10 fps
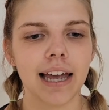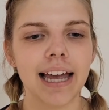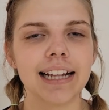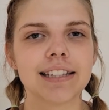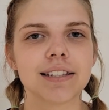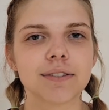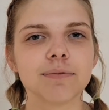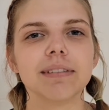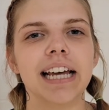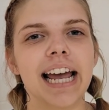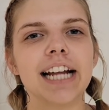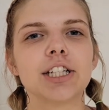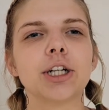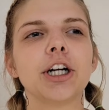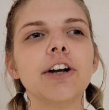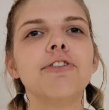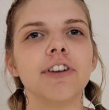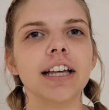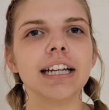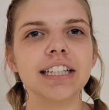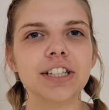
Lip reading: it's a good feeling